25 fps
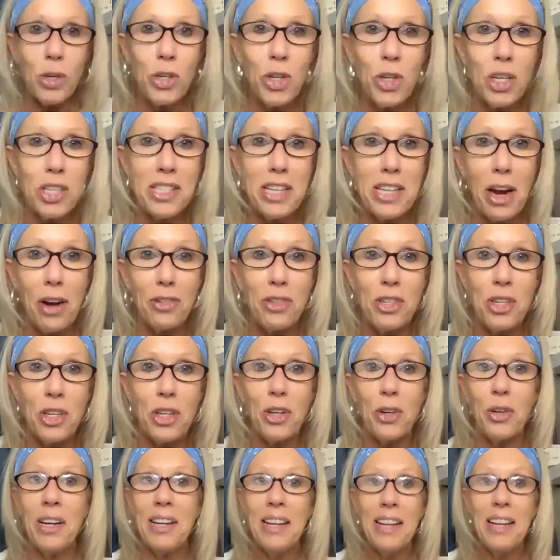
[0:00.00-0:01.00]
was just there
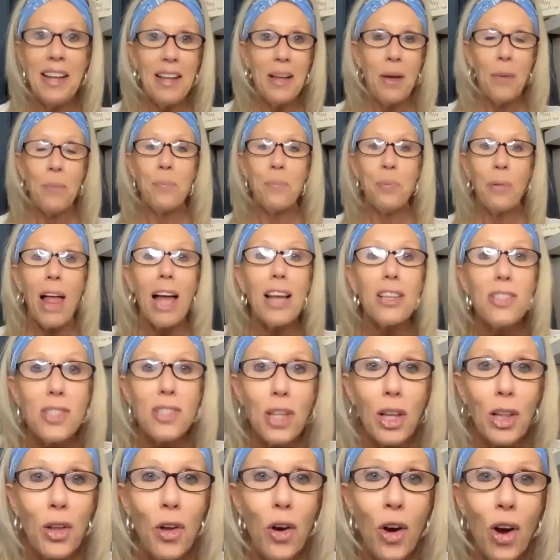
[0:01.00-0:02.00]
too. Bless
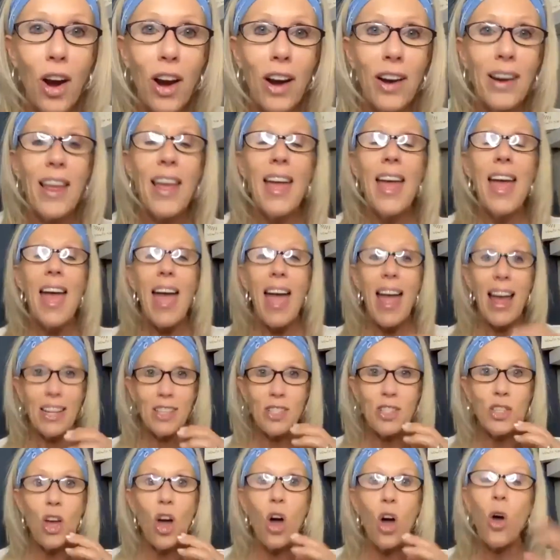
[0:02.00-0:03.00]
the Lord.
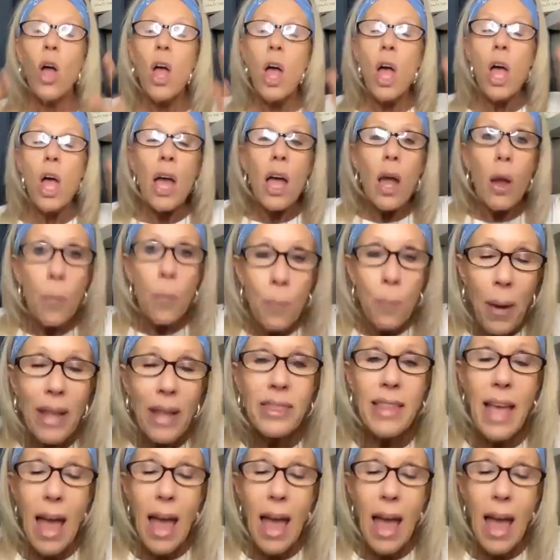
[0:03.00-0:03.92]
And so, but